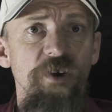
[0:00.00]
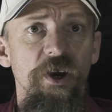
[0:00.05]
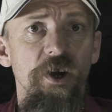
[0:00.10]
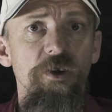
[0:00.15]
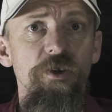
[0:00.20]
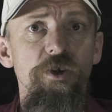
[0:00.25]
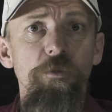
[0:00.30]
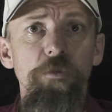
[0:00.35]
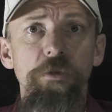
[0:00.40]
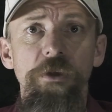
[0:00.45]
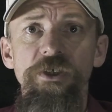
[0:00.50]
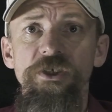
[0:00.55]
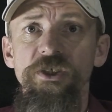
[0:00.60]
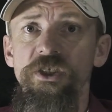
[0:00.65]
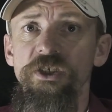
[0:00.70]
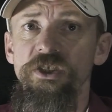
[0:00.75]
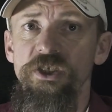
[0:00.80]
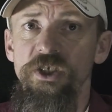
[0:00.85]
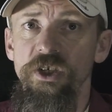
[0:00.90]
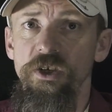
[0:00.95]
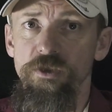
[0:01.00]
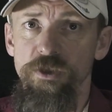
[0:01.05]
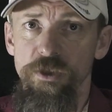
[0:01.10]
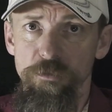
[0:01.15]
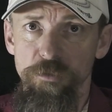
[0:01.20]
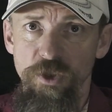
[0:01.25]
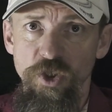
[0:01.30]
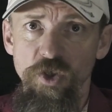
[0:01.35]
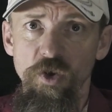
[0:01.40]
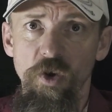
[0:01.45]
value, please consider
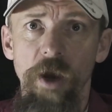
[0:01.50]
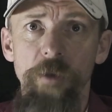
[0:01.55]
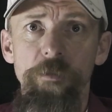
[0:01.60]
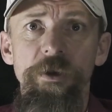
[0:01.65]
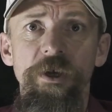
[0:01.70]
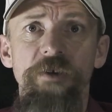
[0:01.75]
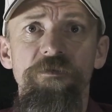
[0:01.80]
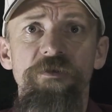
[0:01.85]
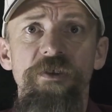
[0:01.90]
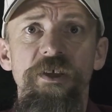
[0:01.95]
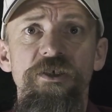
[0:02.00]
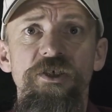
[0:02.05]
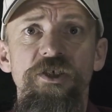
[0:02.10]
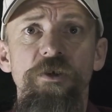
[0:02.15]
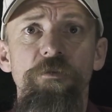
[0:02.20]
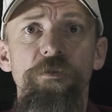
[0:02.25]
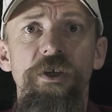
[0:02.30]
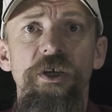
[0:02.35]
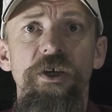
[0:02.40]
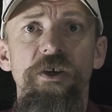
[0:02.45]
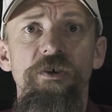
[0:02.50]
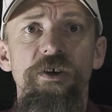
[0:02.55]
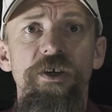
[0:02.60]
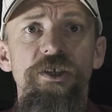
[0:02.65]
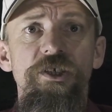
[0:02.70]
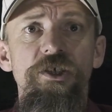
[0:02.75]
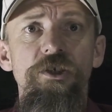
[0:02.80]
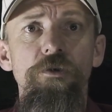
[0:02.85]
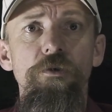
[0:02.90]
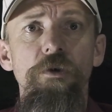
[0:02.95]
subscribing if that's something you're
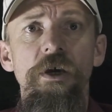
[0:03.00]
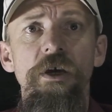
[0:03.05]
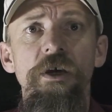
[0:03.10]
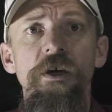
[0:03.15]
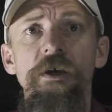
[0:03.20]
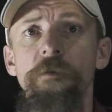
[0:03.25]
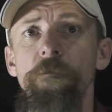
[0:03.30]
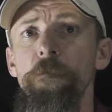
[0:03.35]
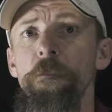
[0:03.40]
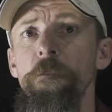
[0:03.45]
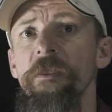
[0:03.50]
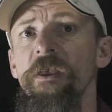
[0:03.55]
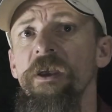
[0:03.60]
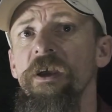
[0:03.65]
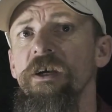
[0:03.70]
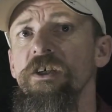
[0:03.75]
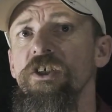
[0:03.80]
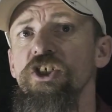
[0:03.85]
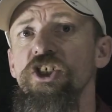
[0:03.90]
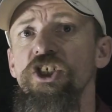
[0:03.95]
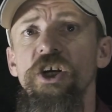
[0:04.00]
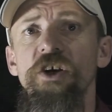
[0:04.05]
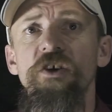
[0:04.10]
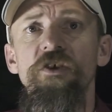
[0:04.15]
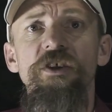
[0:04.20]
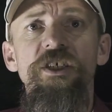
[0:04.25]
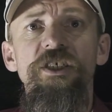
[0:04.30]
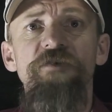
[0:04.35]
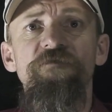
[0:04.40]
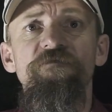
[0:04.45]
into. Share
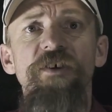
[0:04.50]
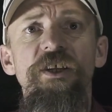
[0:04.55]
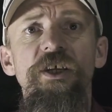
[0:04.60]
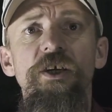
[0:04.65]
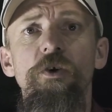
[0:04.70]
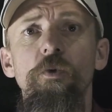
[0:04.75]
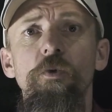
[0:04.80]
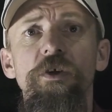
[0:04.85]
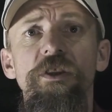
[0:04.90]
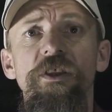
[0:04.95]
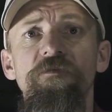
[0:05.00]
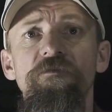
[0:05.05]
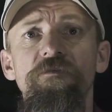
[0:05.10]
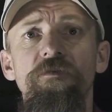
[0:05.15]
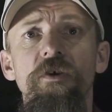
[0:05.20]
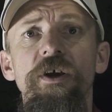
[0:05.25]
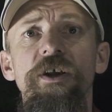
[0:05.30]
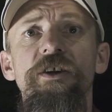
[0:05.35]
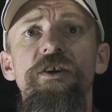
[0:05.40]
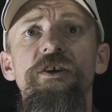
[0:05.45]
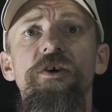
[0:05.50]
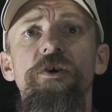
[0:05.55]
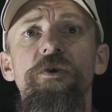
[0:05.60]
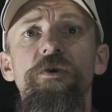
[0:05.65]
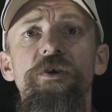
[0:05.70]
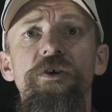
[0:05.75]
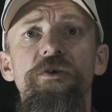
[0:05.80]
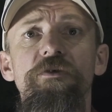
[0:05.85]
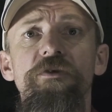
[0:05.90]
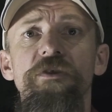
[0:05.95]
this video with a friend who
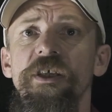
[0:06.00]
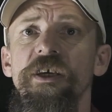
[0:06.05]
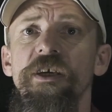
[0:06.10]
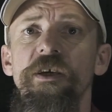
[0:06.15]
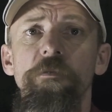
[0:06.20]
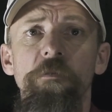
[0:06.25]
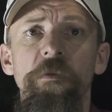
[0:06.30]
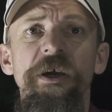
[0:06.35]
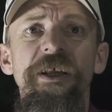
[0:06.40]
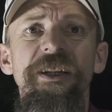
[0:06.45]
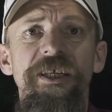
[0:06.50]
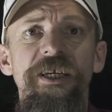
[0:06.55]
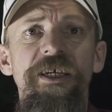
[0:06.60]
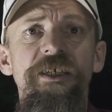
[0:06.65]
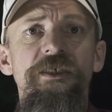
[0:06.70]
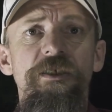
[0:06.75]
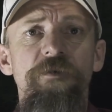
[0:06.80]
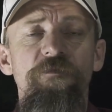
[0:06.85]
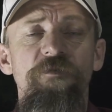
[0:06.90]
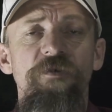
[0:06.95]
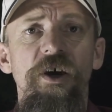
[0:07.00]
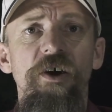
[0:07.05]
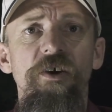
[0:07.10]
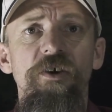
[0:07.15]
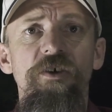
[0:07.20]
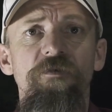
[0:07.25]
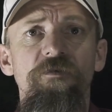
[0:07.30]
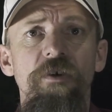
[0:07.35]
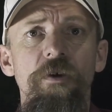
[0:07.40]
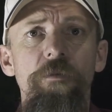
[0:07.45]
you think might get some
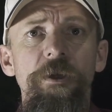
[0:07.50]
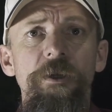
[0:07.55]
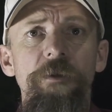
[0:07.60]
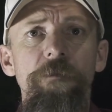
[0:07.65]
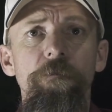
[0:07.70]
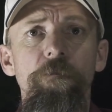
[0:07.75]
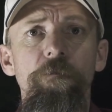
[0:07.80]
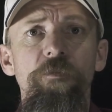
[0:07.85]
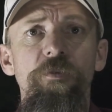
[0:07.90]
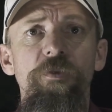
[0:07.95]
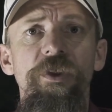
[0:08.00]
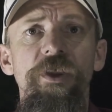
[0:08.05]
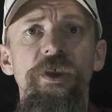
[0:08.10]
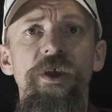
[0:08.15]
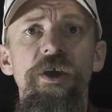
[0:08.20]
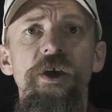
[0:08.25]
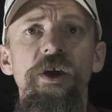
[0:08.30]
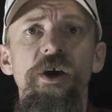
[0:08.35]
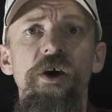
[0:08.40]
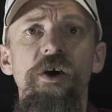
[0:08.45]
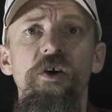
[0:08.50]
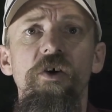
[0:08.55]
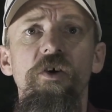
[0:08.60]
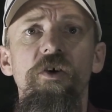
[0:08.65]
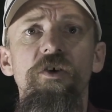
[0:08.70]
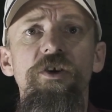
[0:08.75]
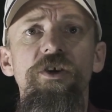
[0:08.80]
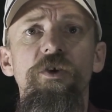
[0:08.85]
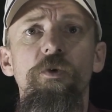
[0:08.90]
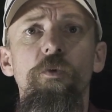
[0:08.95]
value from it.
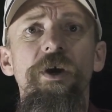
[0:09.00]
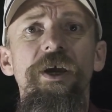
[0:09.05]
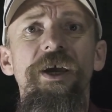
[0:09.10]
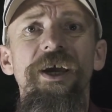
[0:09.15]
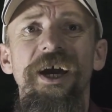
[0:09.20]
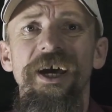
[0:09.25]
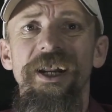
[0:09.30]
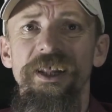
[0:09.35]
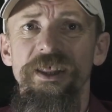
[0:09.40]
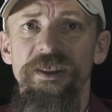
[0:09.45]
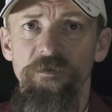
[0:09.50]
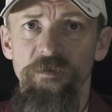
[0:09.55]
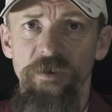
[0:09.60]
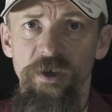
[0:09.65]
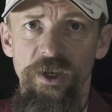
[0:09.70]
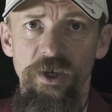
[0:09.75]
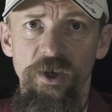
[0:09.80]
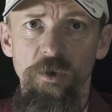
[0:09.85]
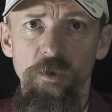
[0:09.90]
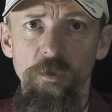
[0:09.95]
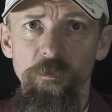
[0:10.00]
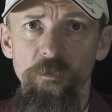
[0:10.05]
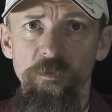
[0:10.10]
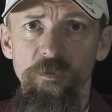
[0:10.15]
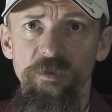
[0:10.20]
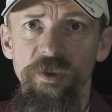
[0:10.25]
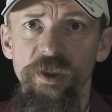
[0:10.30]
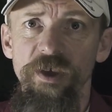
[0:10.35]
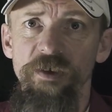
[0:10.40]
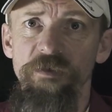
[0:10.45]
On your way out of the video,
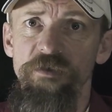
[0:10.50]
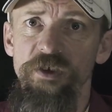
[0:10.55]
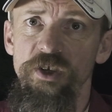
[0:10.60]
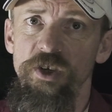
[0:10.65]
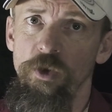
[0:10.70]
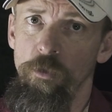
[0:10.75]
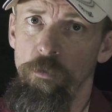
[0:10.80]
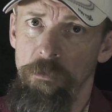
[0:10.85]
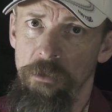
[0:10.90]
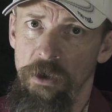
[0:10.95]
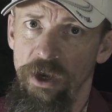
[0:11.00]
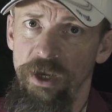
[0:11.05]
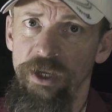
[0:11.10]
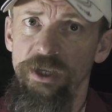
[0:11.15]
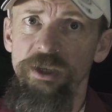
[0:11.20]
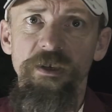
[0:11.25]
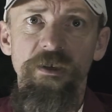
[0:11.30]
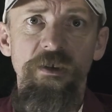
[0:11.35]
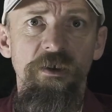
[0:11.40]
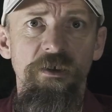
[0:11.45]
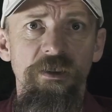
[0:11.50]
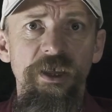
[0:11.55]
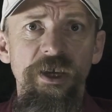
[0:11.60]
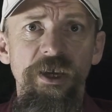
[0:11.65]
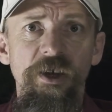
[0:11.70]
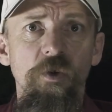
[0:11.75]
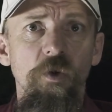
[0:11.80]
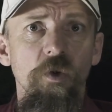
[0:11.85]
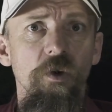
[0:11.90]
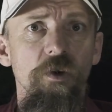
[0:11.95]
if you don't mind,
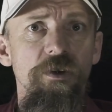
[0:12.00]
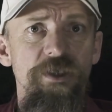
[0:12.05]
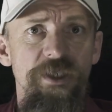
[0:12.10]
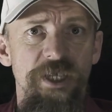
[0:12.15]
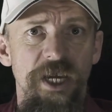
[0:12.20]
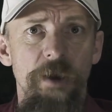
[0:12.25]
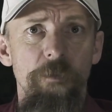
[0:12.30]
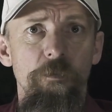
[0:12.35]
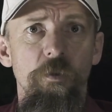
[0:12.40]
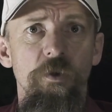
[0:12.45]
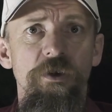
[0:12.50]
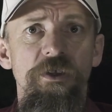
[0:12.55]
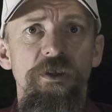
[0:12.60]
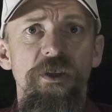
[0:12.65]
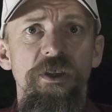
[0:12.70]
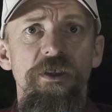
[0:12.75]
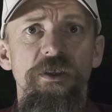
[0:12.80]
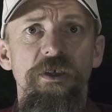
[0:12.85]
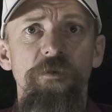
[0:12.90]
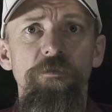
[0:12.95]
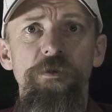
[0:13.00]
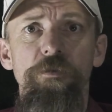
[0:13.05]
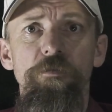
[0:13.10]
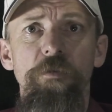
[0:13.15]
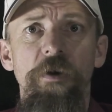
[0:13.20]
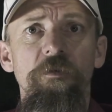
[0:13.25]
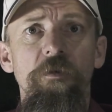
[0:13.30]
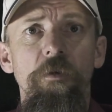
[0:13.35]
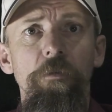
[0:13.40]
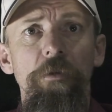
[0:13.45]
click or tap one of the thumbs,
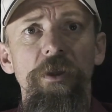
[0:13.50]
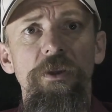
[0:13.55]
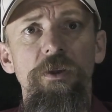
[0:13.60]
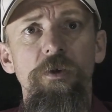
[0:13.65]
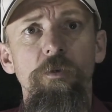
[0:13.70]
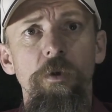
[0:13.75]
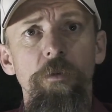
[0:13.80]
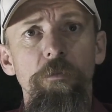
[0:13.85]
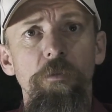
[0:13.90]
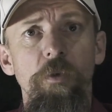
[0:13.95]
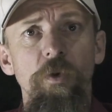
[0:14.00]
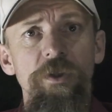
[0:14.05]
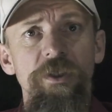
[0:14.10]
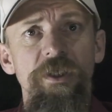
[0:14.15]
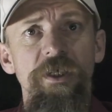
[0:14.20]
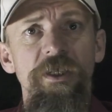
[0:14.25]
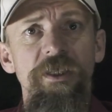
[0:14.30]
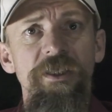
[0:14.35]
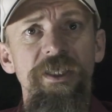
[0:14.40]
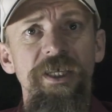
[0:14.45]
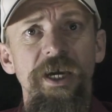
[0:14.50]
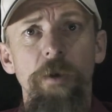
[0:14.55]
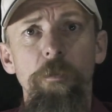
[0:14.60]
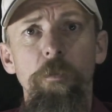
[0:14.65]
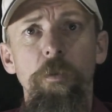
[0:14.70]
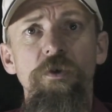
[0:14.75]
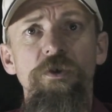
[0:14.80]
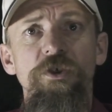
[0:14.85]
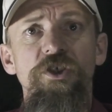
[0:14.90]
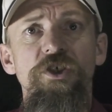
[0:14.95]
preferably the one pointed in the
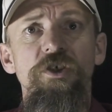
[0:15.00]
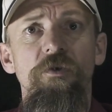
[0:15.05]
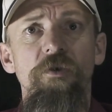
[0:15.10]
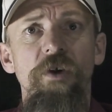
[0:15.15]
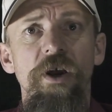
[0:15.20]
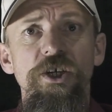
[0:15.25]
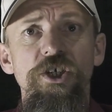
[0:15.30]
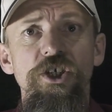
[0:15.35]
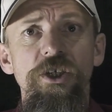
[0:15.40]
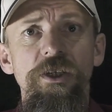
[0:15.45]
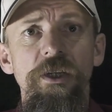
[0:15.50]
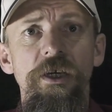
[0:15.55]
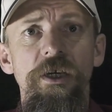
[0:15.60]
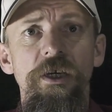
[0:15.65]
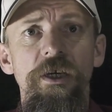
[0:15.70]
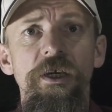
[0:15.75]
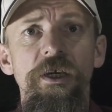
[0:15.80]
upwards direction.